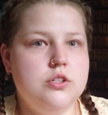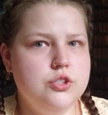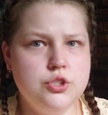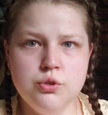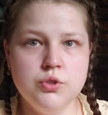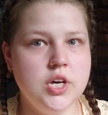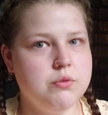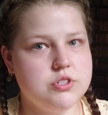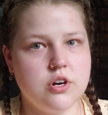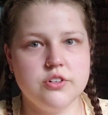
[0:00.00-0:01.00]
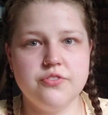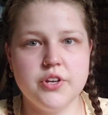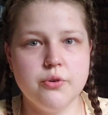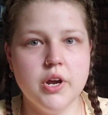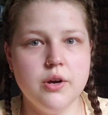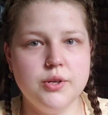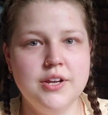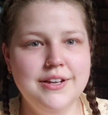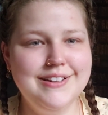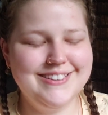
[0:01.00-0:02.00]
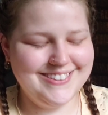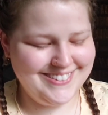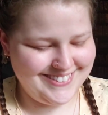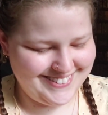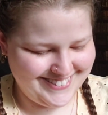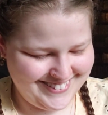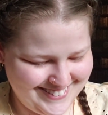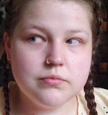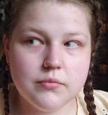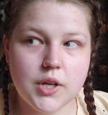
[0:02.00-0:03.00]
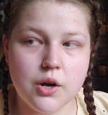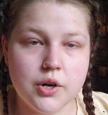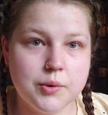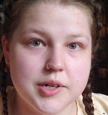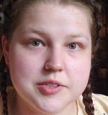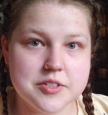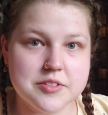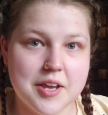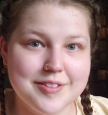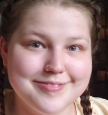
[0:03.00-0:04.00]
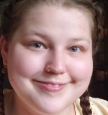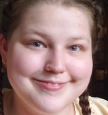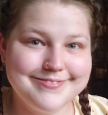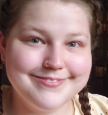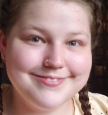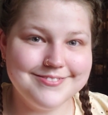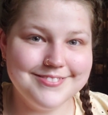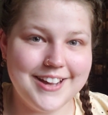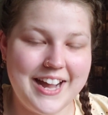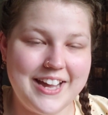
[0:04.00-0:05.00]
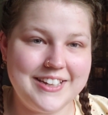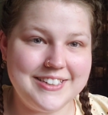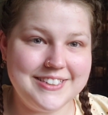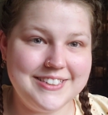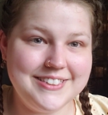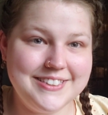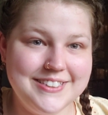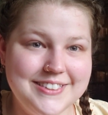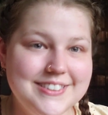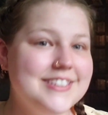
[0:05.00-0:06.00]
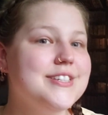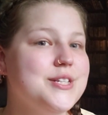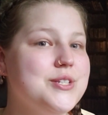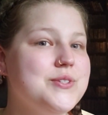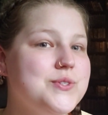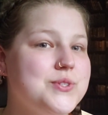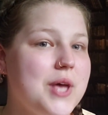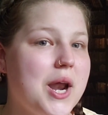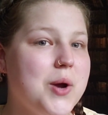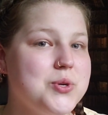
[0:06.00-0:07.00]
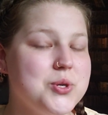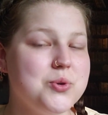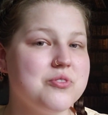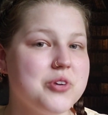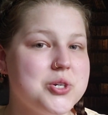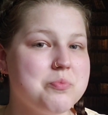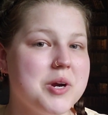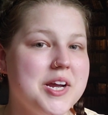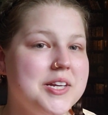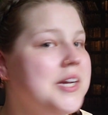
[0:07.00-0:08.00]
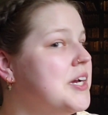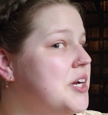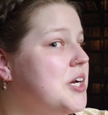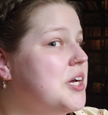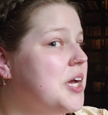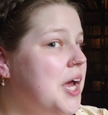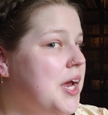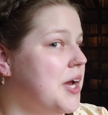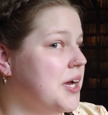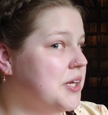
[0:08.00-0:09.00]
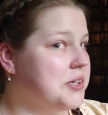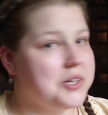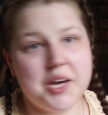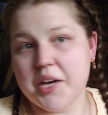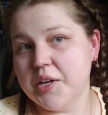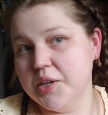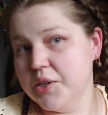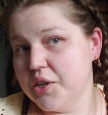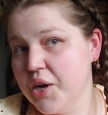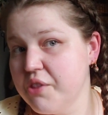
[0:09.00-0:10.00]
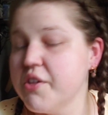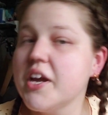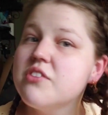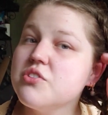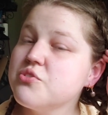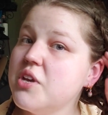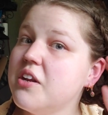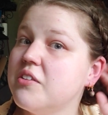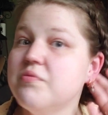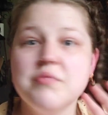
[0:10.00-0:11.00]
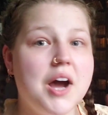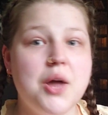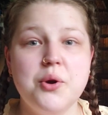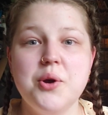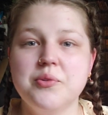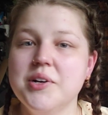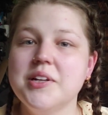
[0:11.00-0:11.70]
dude, that was hard to figure out. I don't know what else to say. I set out to do a French braid, and I think I succeeded. I don't know.